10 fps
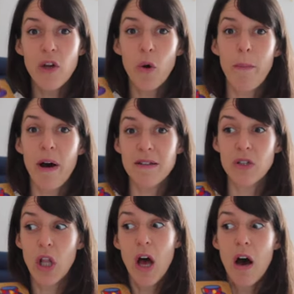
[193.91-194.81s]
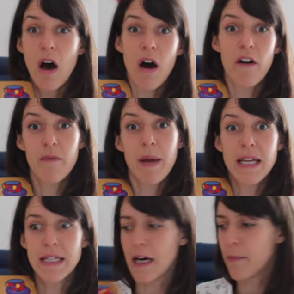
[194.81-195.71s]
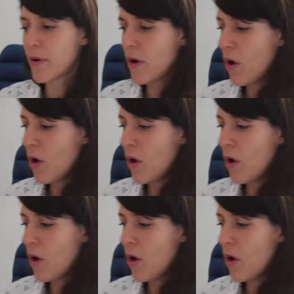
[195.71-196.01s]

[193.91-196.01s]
your puzzle half made up